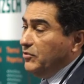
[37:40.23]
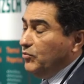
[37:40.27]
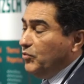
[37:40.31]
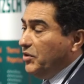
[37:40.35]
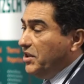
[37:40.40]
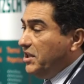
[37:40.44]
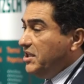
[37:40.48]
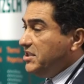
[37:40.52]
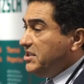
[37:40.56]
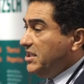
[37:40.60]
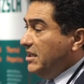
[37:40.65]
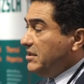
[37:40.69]

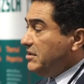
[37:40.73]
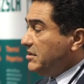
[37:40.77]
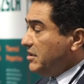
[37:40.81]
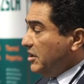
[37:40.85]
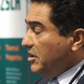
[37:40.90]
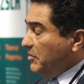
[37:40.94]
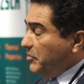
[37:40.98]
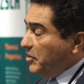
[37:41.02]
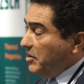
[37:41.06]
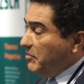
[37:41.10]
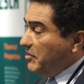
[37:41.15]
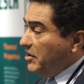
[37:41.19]
With these
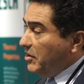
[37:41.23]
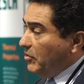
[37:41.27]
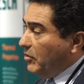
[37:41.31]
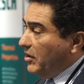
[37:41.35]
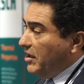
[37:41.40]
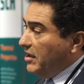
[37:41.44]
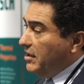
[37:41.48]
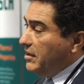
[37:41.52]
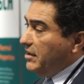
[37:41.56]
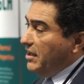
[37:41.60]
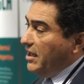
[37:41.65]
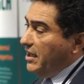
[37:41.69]
sensors, you put them in the
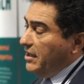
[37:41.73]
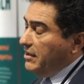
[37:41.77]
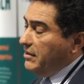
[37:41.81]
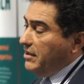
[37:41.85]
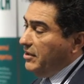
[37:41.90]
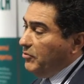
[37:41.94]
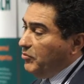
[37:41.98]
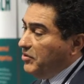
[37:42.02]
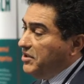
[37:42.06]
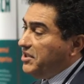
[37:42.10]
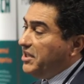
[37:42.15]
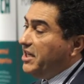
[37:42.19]
water and
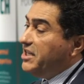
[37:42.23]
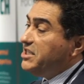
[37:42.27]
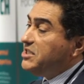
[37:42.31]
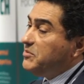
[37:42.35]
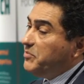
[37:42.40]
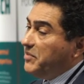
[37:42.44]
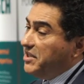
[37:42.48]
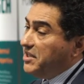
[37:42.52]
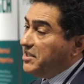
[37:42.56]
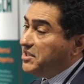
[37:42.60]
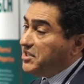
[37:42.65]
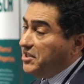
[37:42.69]
they will
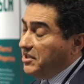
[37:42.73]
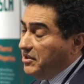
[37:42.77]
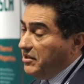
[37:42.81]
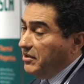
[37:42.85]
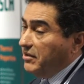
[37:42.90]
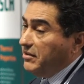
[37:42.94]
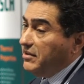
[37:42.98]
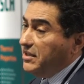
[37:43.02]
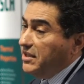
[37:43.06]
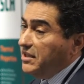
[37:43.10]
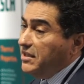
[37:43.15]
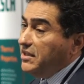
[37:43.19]
transmit the
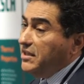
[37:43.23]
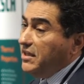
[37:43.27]
signal,